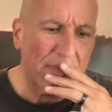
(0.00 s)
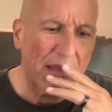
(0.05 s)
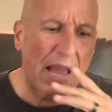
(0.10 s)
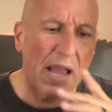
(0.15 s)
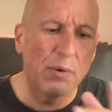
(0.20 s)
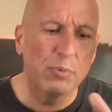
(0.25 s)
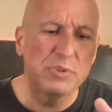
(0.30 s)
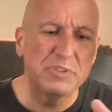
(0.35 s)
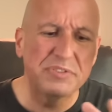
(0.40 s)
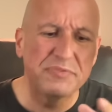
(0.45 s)

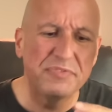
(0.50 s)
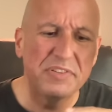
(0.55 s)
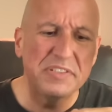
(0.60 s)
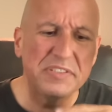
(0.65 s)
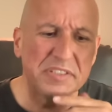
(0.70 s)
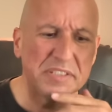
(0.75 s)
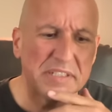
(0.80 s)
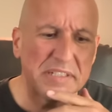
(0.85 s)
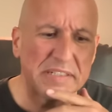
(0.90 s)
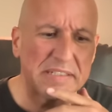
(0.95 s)
I was
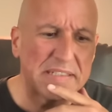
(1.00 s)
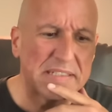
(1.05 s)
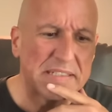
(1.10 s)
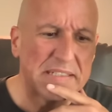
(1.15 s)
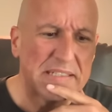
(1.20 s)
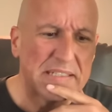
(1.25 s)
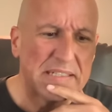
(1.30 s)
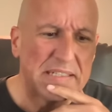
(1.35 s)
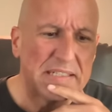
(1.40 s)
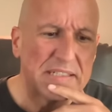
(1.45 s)
visiting
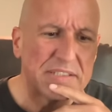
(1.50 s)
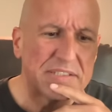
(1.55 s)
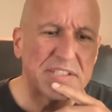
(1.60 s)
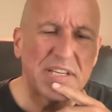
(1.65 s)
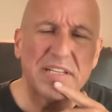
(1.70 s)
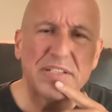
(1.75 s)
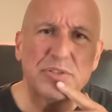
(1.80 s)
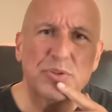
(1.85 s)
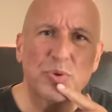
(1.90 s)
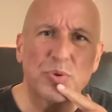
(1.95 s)
St.